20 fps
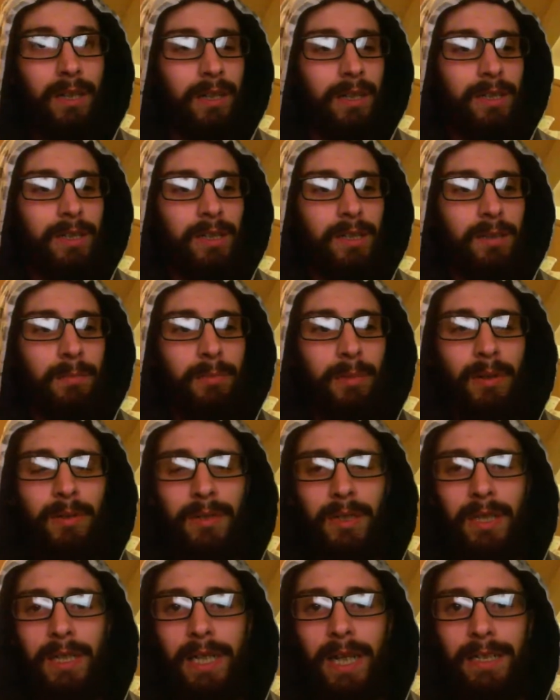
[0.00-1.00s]
it
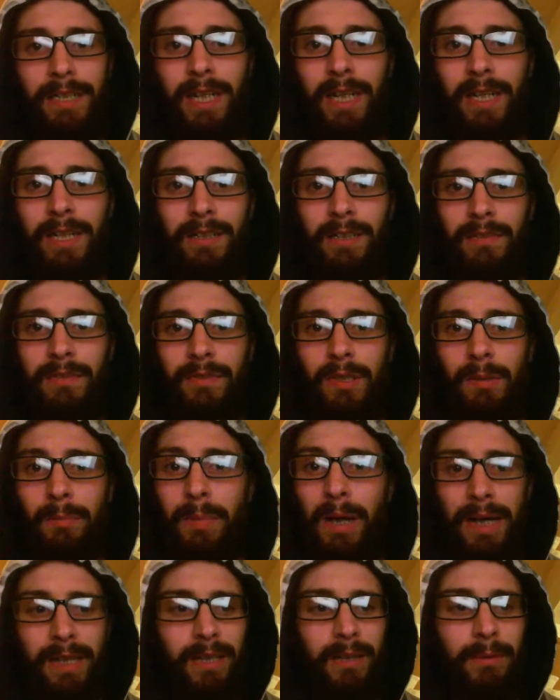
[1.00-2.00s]
supposedly has hints of
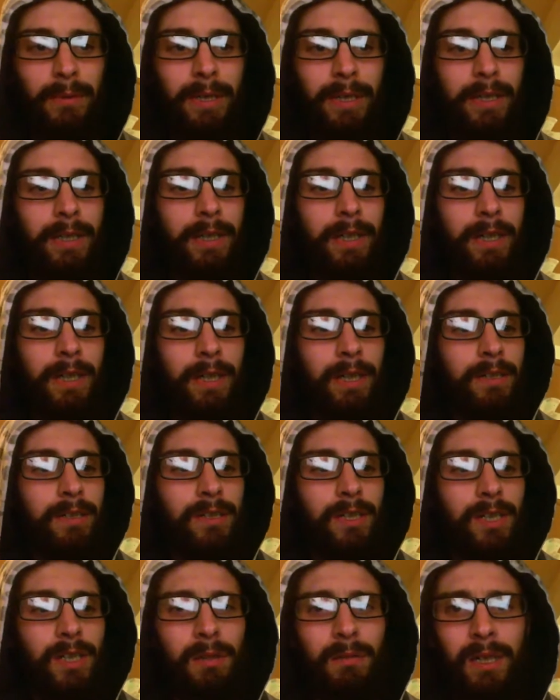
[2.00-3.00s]
tobacco in it.
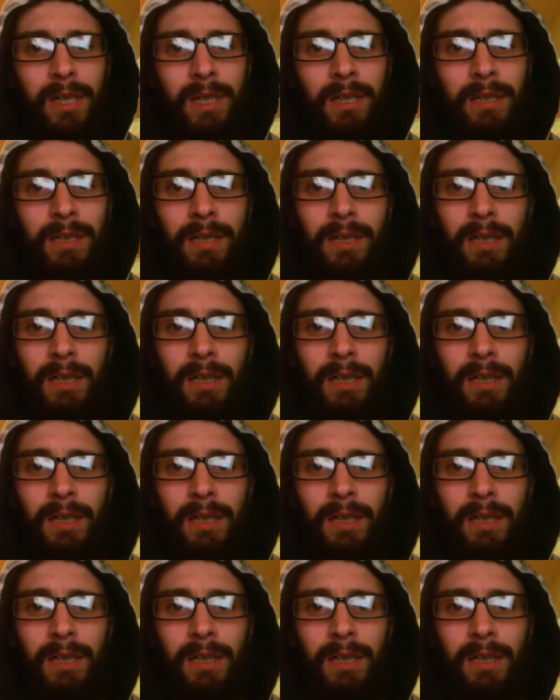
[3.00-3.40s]
So uh,